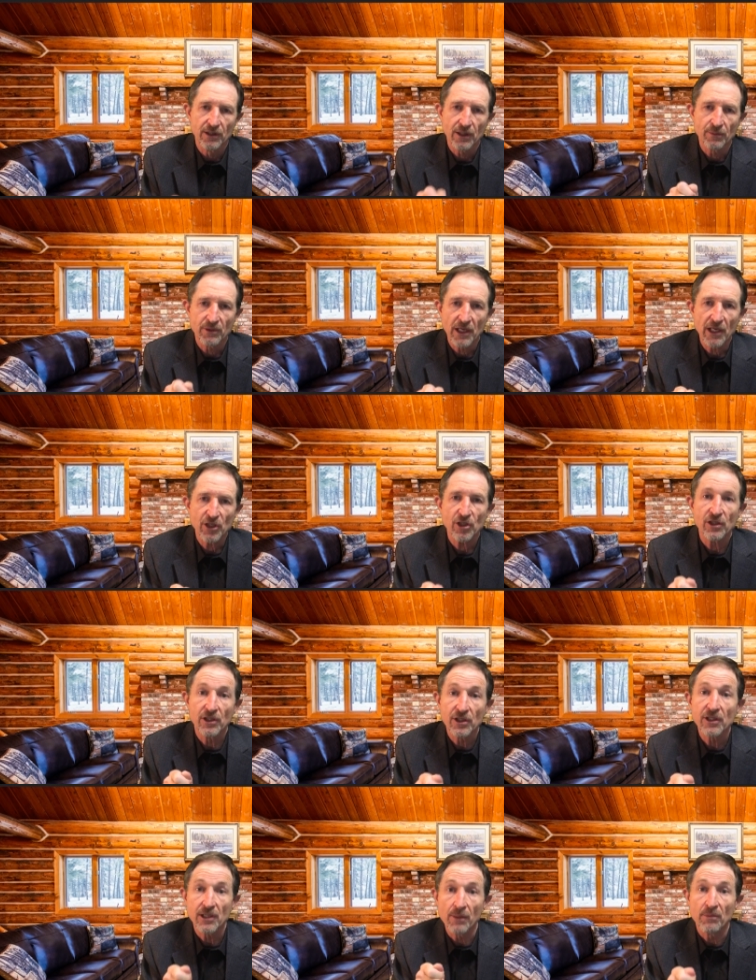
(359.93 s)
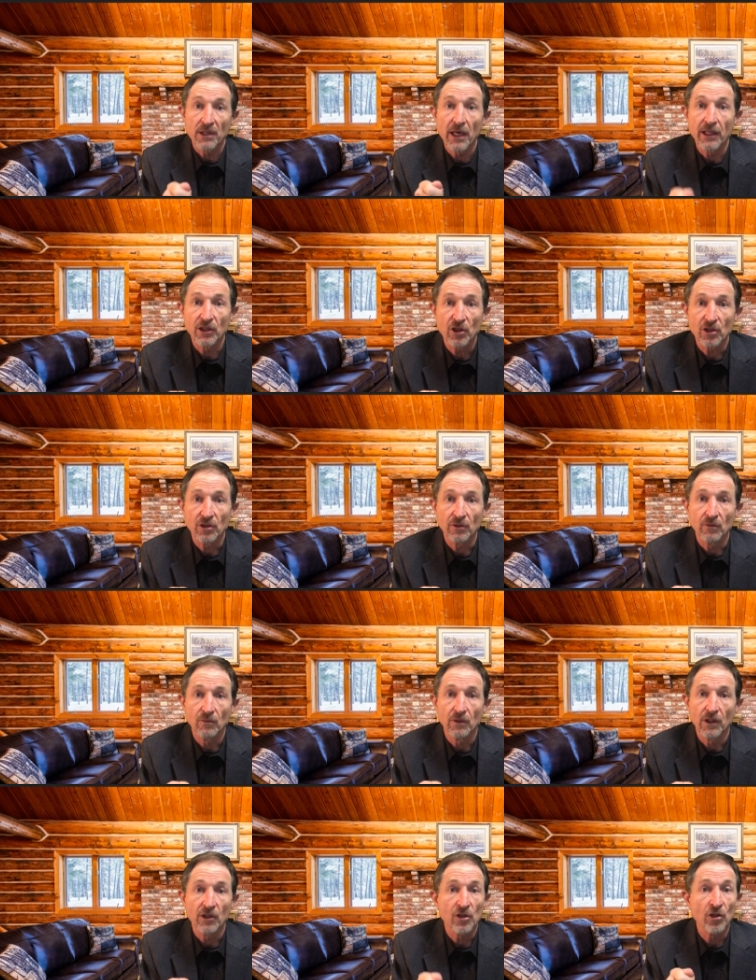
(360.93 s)
Temptation is temptation.
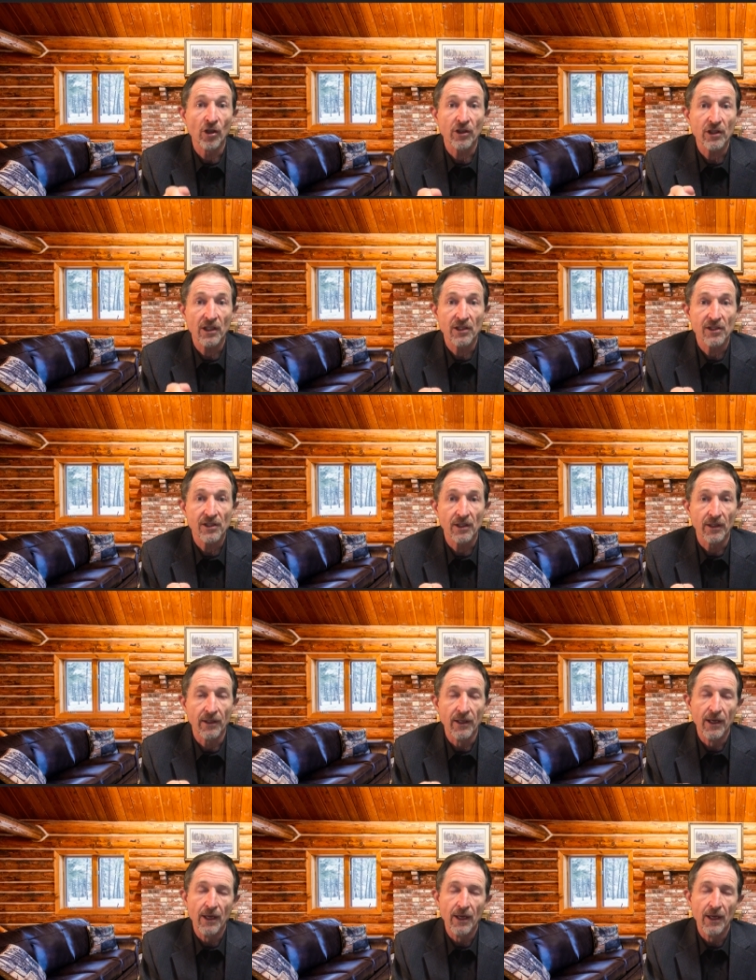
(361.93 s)
It's not yet sin.